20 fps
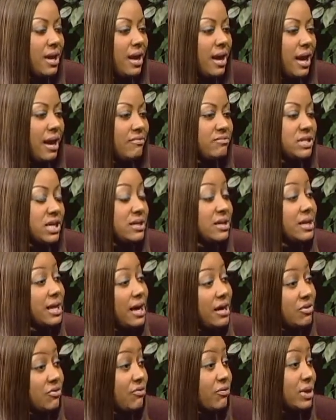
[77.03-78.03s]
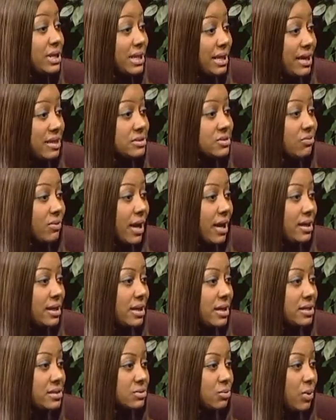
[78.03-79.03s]
I've done a lot of freelance writing
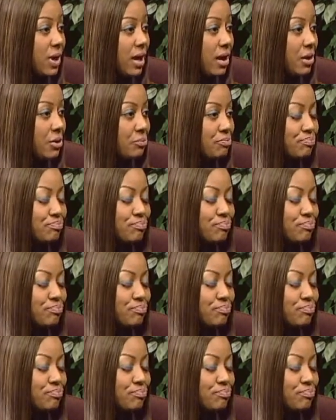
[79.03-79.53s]
as well.